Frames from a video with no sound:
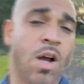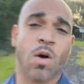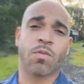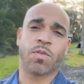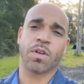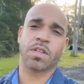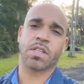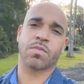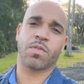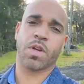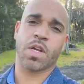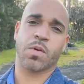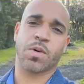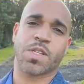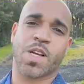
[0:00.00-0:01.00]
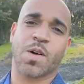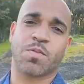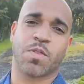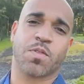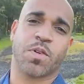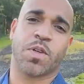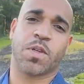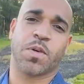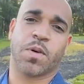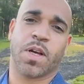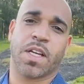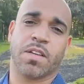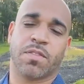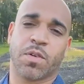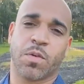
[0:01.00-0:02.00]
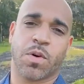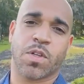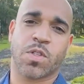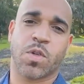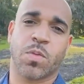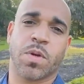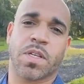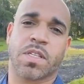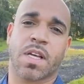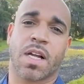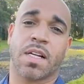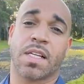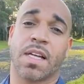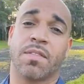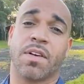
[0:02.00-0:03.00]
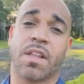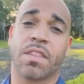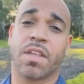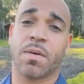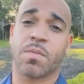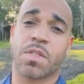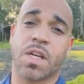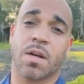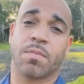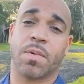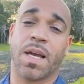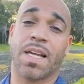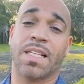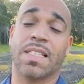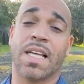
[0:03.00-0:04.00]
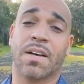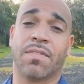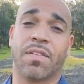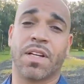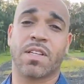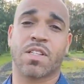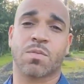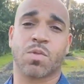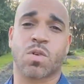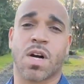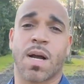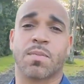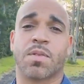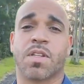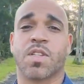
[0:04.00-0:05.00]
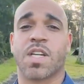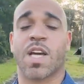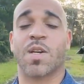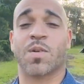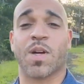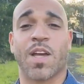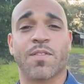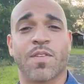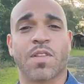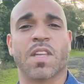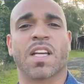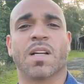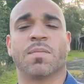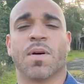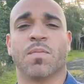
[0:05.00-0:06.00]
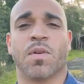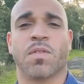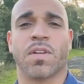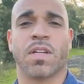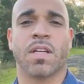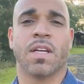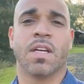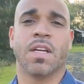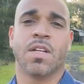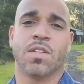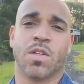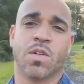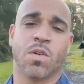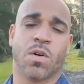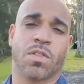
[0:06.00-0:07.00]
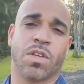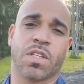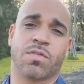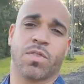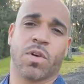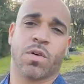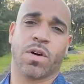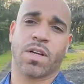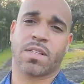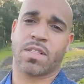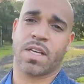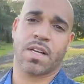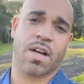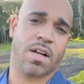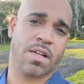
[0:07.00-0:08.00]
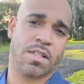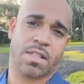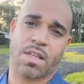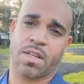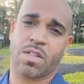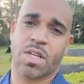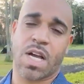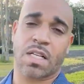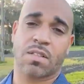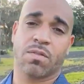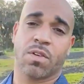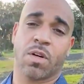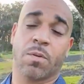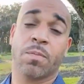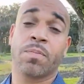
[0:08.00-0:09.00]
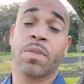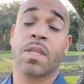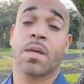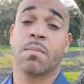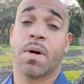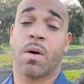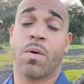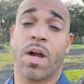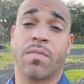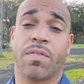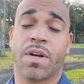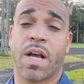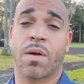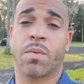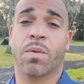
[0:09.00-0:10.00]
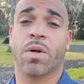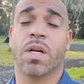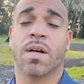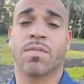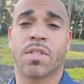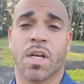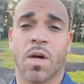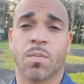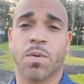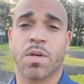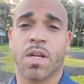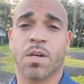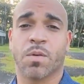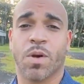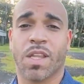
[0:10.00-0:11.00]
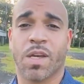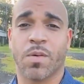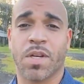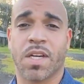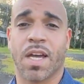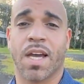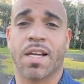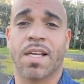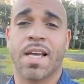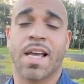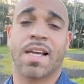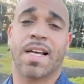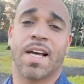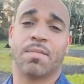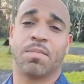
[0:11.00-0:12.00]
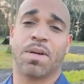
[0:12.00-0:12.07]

hopefully this video was helpful for you, and if it was, do me a solid, give it a thumbs up, and definitely subscribe to the channel if you're thinking about moving to Northeast Florida, St. Augustine, Jacksonville. My wife and I, we would love to help you in any way that we can. God